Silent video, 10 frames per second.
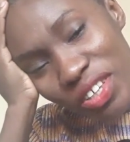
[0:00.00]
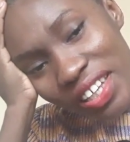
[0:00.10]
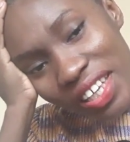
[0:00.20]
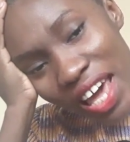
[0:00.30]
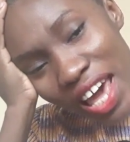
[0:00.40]

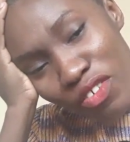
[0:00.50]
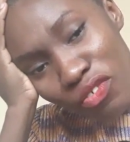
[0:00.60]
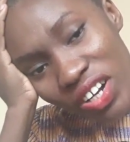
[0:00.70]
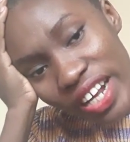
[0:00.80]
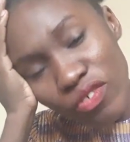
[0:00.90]
But again, I
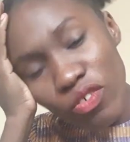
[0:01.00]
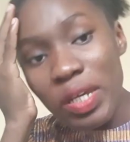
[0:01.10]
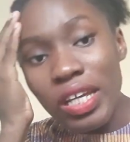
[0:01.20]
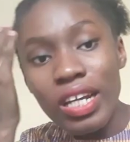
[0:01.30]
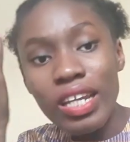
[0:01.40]
have a friend that's
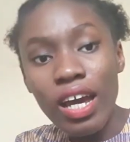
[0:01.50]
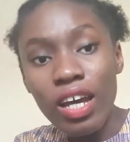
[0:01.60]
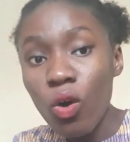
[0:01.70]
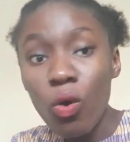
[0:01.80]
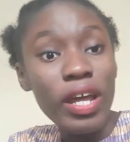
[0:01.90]
from Italy,
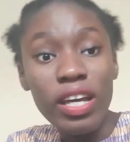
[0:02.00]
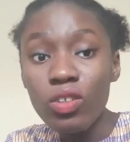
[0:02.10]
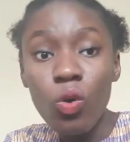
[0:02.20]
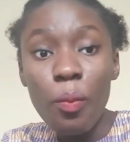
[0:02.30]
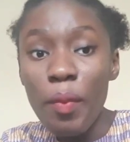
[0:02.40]
and oh,
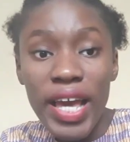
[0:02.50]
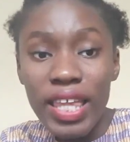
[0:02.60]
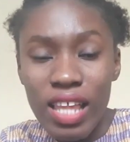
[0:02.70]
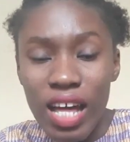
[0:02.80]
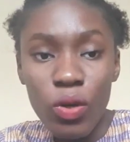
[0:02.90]
like, don't
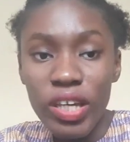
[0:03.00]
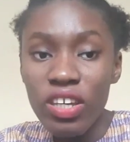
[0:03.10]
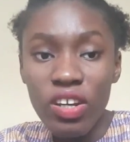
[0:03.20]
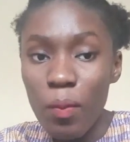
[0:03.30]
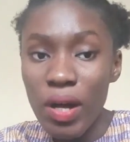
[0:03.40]
mind that,
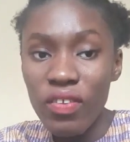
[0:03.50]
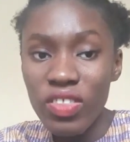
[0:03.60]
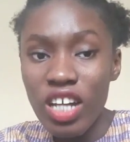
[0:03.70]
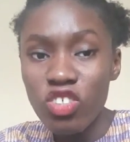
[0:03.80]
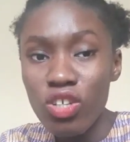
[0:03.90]
don't care
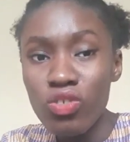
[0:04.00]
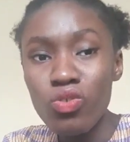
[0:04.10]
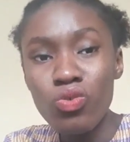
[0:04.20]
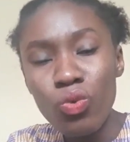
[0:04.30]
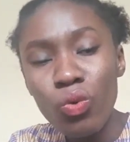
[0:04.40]
about that.
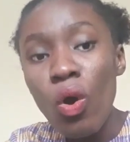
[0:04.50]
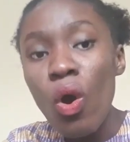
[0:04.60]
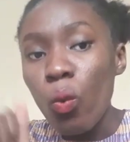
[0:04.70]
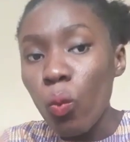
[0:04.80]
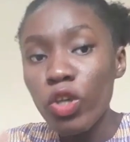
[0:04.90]
Just do
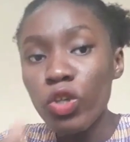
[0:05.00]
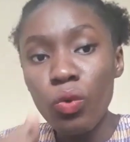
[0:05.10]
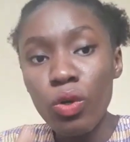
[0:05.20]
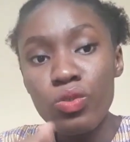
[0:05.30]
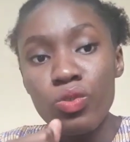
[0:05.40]
what
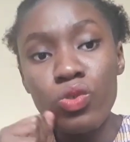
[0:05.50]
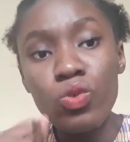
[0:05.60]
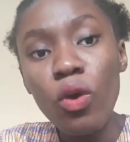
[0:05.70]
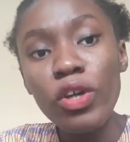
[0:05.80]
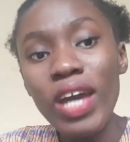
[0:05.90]
you want to
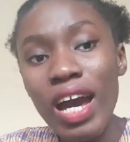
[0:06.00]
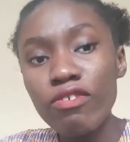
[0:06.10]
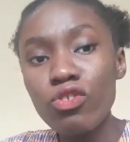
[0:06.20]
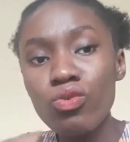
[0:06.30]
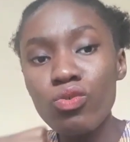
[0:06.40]
do, do what you
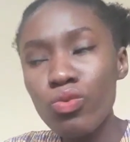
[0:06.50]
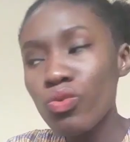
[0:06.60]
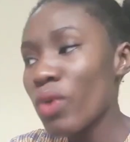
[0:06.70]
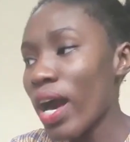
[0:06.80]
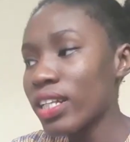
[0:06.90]
have to
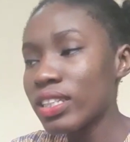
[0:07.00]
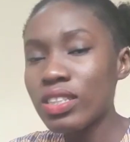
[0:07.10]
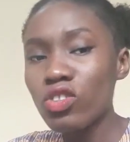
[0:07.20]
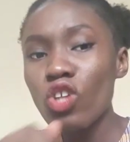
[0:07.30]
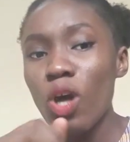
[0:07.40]
do,
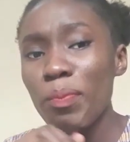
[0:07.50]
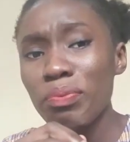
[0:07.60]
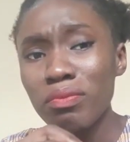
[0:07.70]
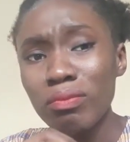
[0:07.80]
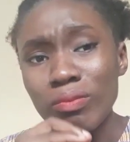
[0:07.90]
and
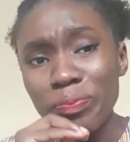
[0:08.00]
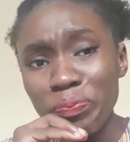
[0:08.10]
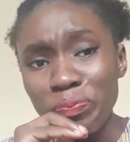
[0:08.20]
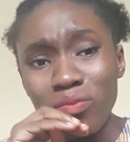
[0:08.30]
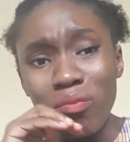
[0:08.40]
stop
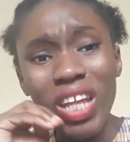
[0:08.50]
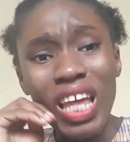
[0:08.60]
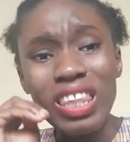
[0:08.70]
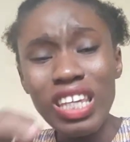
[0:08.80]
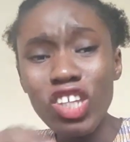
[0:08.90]

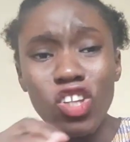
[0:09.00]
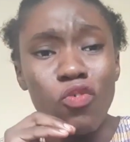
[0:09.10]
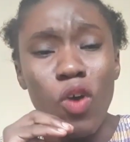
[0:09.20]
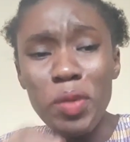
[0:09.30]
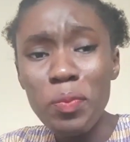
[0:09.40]

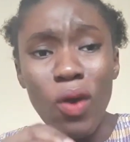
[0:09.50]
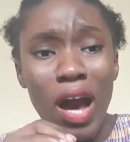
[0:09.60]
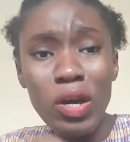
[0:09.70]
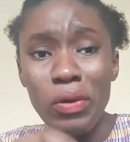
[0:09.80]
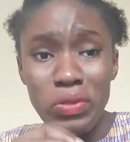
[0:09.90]
thinking of what
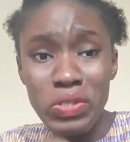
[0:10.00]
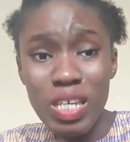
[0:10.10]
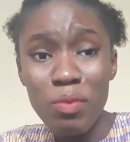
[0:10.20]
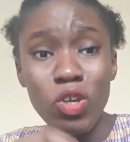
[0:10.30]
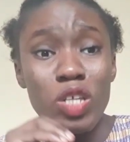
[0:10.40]
people are going
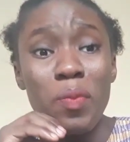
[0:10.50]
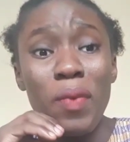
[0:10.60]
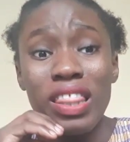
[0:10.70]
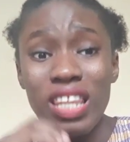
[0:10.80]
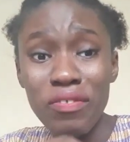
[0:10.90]
to say, because
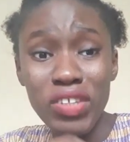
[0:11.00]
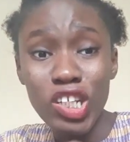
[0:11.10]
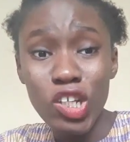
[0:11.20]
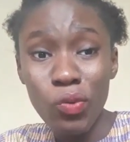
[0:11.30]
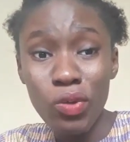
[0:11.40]
people are
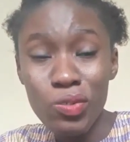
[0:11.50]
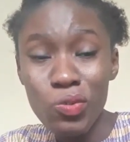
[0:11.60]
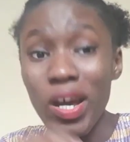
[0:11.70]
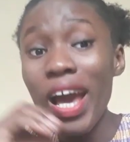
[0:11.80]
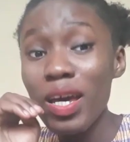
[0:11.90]
definitely going
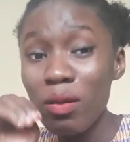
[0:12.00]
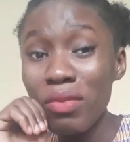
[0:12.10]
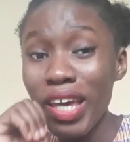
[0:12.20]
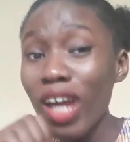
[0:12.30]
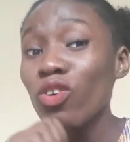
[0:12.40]
to talk. I
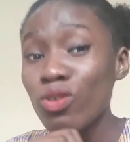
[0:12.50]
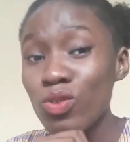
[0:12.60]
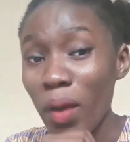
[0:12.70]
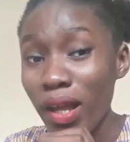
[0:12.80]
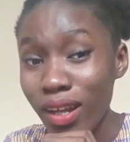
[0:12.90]
am an
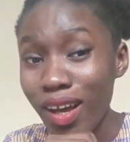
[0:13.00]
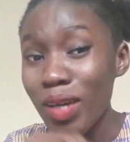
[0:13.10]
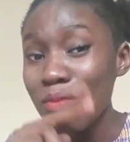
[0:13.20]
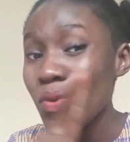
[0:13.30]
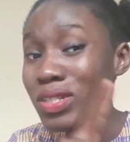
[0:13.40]
old woman
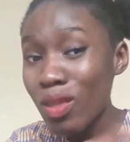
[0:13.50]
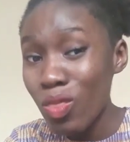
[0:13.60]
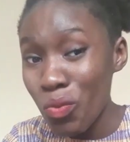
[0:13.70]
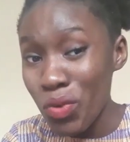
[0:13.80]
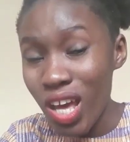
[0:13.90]
now, I am
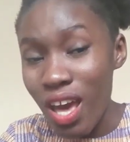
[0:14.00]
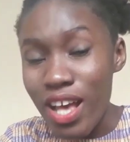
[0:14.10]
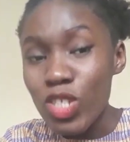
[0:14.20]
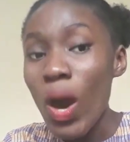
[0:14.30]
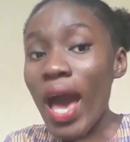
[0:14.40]
23,
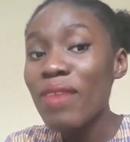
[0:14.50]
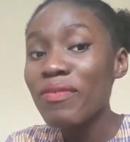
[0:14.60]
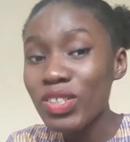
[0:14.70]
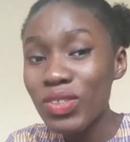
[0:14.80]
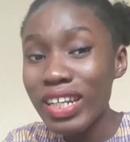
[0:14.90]
so I
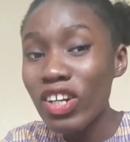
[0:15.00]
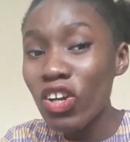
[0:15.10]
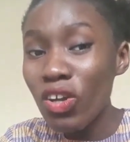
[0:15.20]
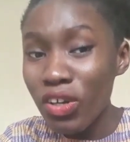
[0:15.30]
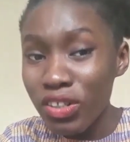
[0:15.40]
have actually
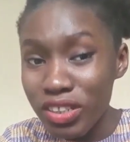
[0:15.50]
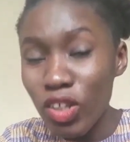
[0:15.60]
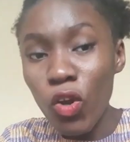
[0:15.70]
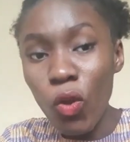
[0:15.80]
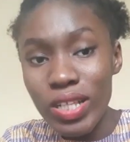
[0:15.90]

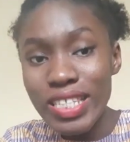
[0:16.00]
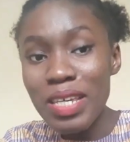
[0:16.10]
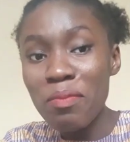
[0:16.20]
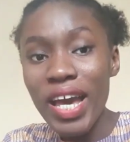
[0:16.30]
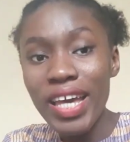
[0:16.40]
learned a
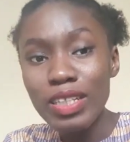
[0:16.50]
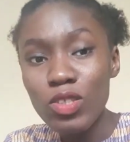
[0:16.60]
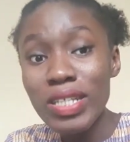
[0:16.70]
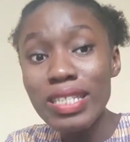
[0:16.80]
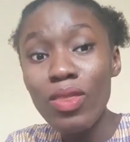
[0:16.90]
lot in
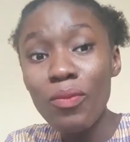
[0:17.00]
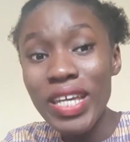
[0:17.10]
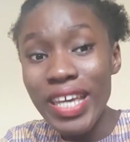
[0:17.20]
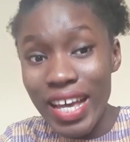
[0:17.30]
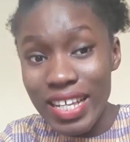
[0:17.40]
my
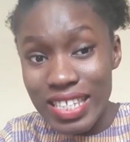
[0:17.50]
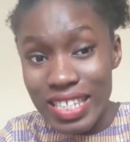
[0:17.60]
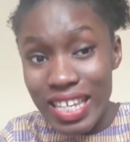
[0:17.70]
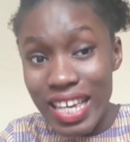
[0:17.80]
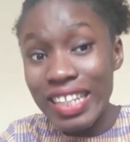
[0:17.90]
23
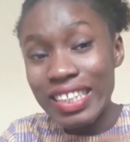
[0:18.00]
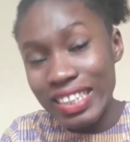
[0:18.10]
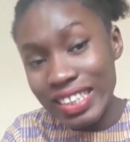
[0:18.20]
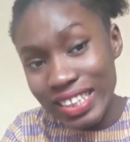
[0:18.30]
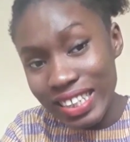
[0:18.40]
years in
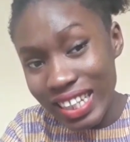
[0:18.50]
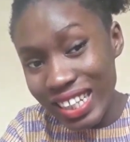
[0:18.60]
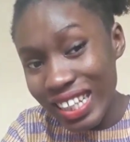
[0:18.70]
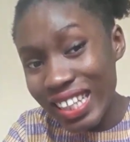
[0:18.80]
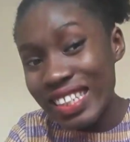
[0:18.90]
this
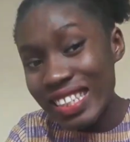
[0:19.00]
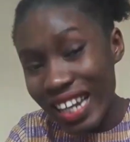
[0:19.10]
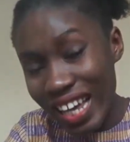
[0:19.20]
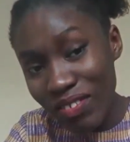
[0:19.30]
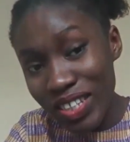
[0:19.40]

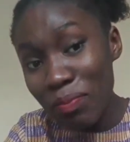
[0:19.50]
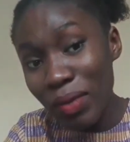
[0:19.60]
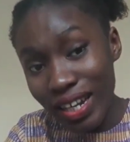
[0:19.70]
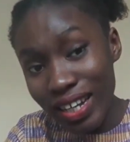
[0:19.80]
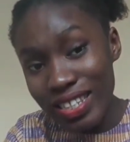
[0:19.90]
life, in
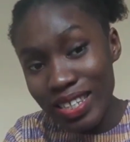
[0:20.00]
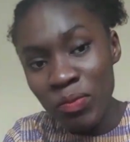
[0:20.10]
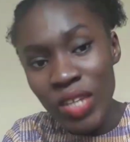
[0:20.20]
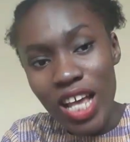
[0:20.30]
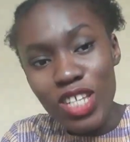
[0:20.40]
this planet.
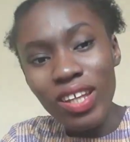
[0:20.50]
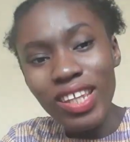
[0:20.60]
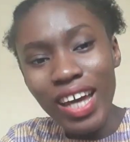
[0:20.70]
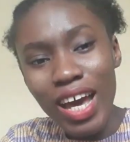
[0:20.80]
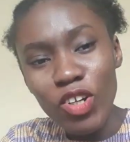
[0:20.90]

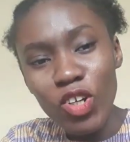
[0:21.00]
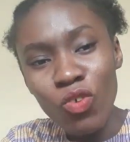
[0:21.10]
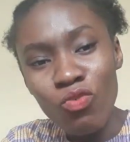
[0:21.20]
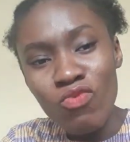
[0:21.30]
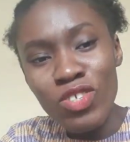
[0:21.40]
So I think I have a
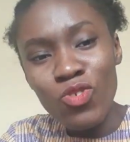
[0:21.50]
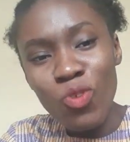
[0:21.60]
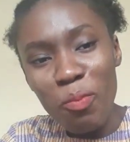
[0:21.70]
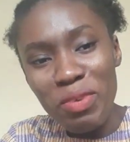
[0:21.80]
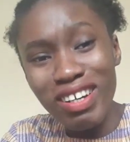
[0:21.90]
lot of
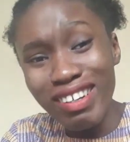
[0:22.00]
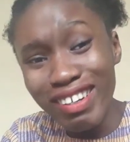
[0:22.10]
wisdom.